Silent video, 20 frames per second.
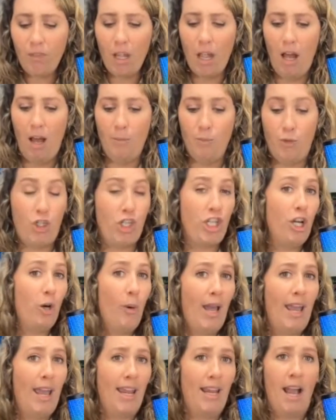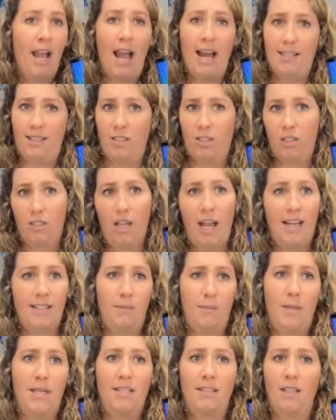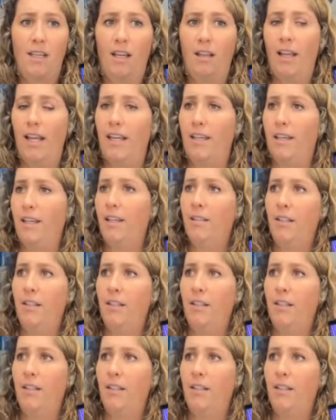Um, GOA has has amazing like